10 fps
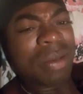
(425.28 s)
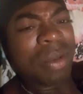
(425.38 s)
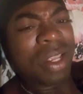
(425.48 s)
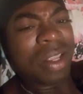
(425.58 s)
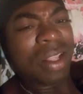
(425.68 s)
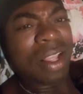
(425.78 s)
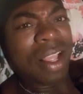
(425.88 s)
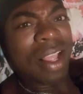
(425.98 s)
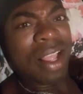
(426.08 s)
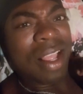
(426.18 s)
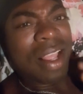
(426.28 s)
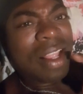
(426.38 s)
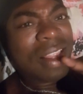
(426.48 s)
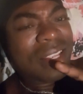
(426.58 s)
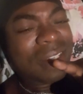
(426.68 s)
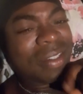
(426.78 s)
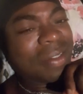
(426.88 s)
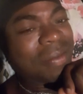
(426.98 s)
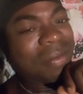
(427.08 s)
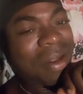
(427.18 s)
to me
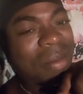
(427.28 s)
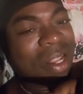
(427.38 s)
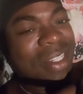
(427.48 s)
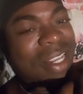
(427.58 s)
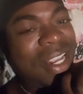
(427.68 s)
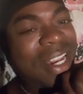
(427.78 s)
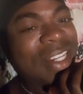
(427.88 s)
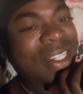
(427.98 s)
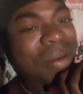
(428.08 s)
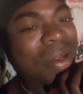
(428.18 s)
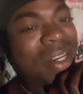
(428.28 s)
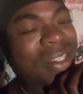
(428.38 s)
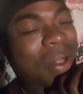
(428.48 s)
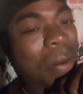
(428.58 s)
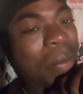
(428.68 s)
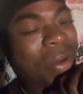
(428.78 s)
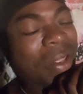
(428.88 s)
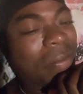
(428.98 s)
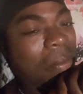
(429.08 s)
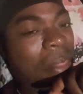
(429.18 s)
this. I'm not taking a jab at this
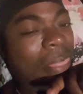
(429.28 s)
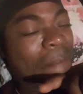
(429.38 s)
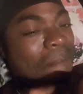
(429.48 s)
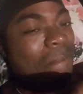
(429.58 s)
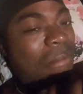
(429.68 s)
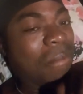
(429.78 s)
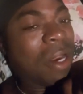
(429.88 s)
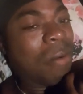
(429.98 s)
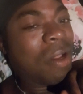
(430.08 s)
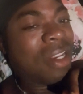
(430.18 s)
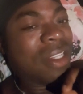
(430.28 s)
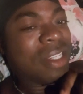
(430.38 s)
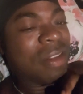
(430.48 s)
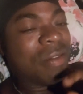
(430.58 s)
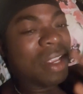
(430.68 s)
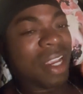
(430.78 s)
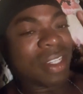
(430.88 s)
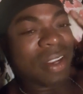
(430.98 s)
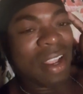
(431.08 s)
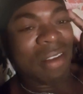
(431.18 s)
company, but I want to see if you
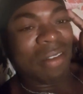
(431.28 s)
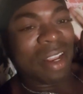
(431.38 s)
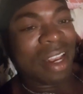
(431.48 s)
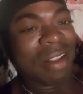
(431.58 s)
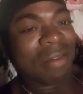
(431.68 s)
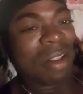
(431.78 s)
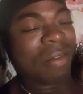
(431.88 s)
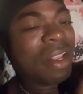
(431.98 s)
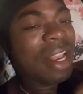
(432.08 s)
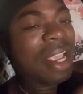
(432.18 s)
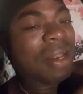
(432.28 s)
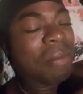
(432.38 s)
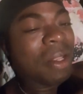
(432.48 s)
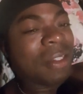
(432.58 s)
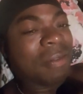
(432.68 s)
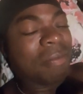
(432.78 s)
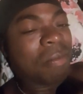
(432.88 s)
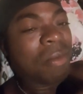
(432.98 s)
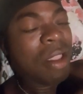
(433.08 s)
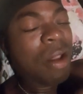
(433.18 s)
guys are having that level of enlightenment.
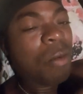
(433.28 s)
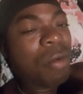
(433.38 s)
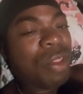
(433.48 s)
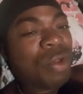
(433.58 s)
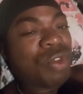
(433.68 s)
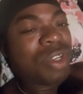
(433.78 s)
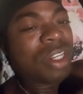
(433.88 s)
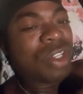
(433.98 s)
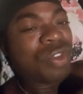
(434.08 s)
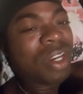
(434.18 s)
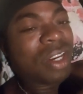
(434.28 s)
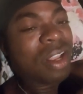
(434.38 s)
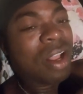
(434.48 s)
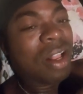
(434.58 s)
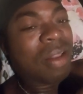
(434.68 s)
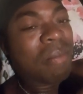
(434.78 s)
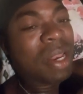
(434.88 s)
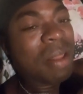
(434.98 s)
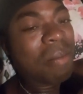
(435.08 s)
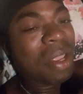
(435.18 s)
When you drink the drink called
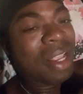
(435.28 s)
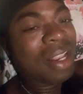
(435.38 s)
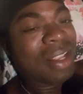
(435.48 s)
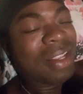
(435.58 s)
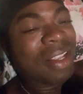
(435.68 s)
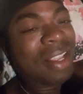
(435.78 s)
Minute Maid,